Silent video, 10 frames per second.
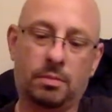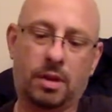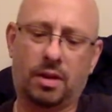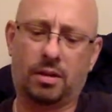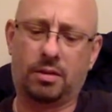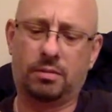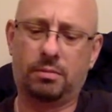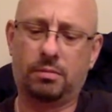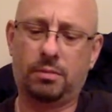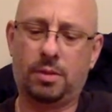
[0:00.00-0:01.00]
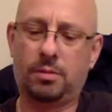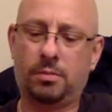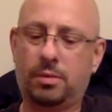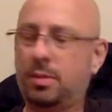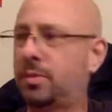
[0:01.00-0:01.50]
I don't know. Well,
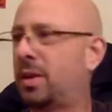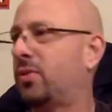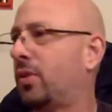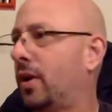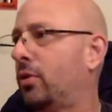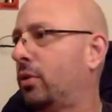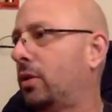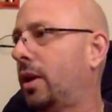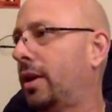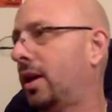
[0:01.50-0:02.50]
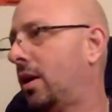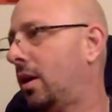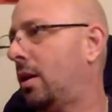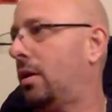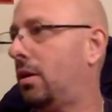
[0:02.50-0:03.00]
sometimes 5-year-olds are like,
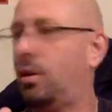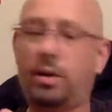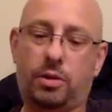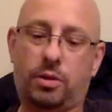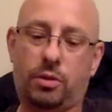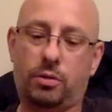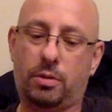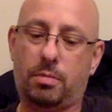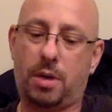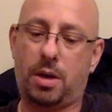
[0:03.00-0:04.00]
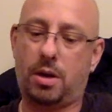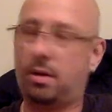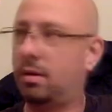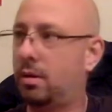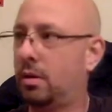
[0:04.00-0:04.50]
I just use a mod.
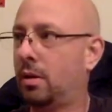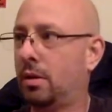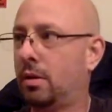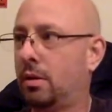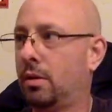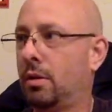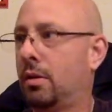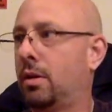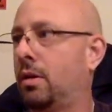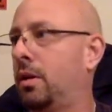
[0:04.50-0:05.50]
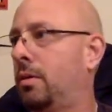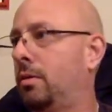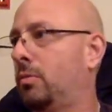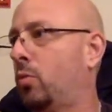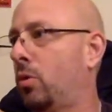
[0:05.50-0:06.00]
And I
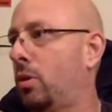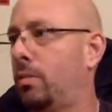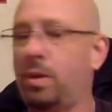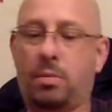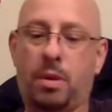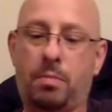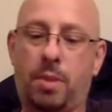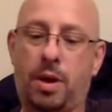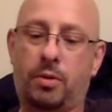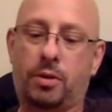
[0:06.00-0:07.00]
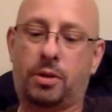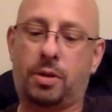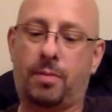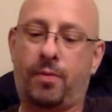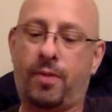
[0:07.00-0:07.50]
don't worry about my batteries because
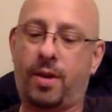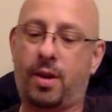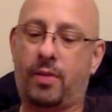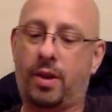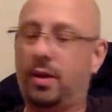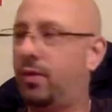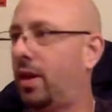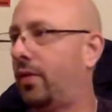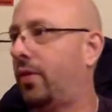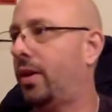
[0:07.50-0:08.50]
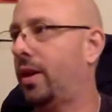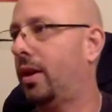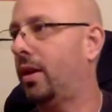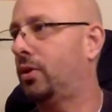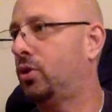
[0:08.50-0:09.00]
I'm 5. I live life on the
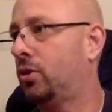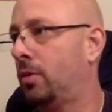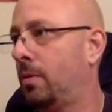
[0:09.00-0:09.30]
edge.